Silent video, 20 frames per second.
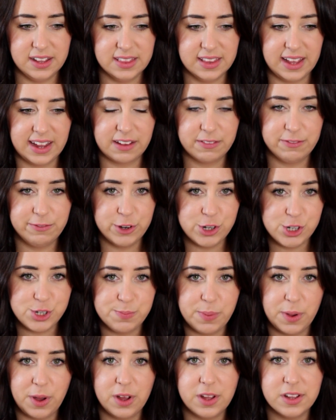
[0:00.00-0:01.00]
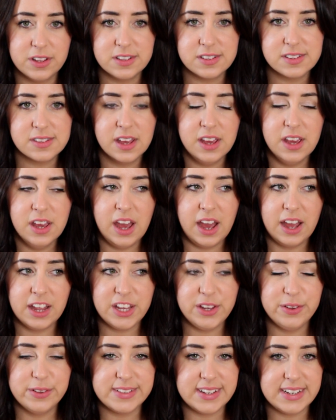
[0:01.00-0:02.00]
like fudge balls
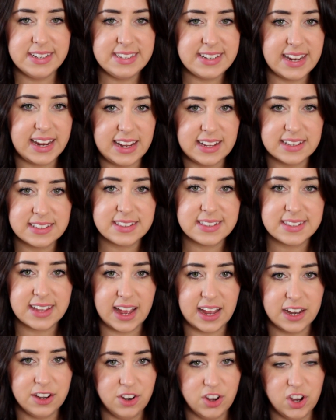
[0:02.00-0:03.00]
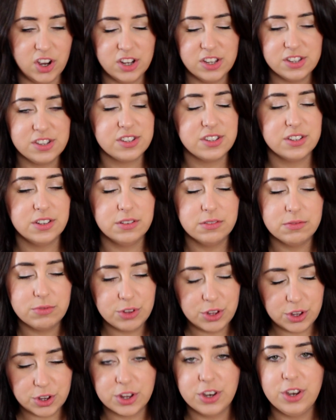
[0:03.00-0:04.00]
using dates and nuts.
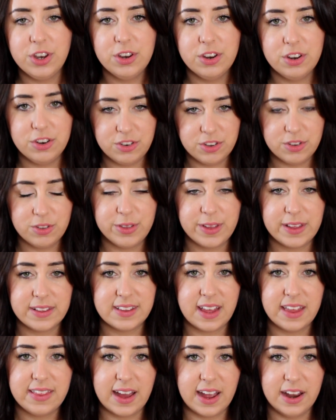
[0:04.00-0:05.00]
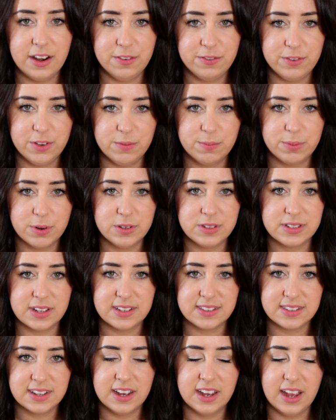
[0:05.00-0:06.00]
You can do things like that in a food
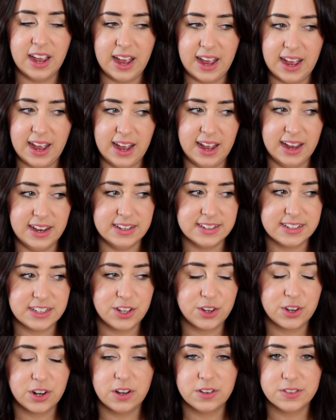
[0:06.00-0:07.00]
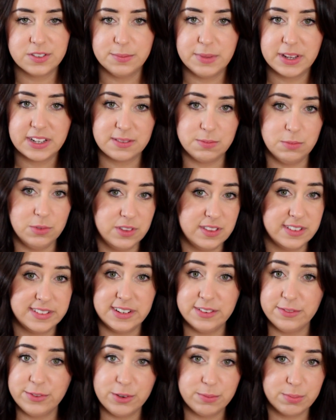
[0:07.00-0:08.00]
processor, and you can also make smoothies
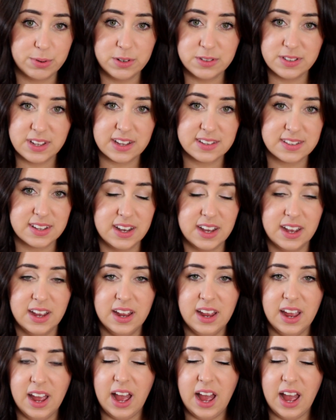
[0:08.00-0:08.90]
in a food processor.